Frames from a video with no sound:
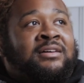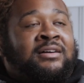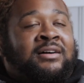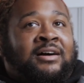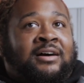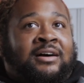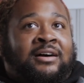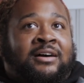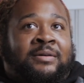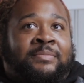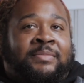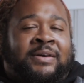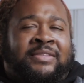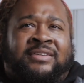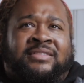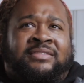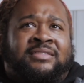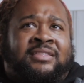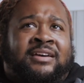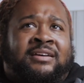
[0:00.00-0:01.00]
And
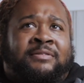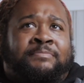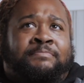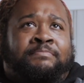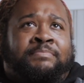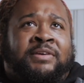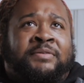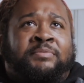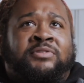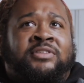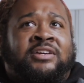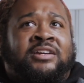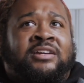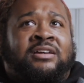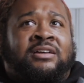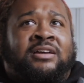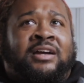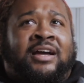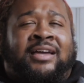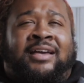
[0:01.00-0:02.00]
then like people
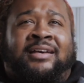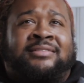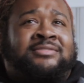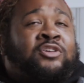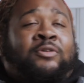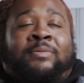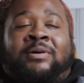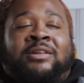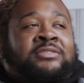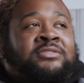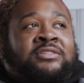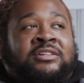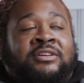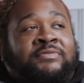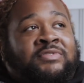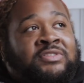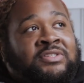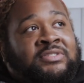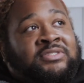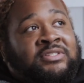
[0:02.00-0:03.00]
there, I guess nobody took it
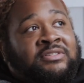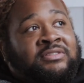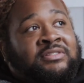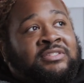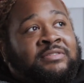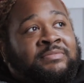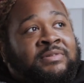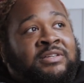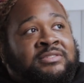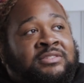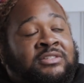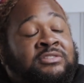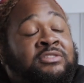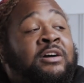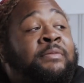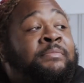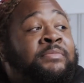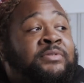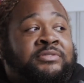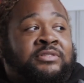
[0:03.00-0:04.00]
really seriously because the
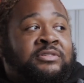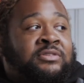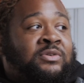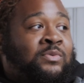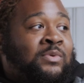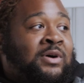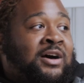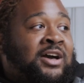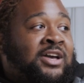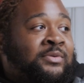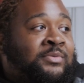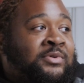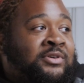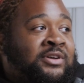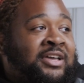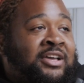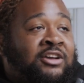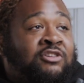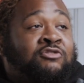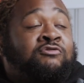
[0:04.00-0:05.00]
numbers in Hawaii were
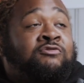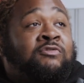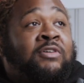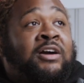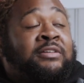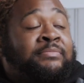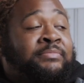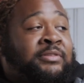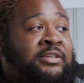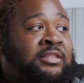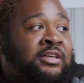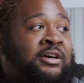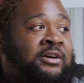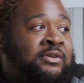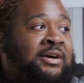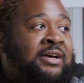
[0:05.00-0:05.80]
incredibly low.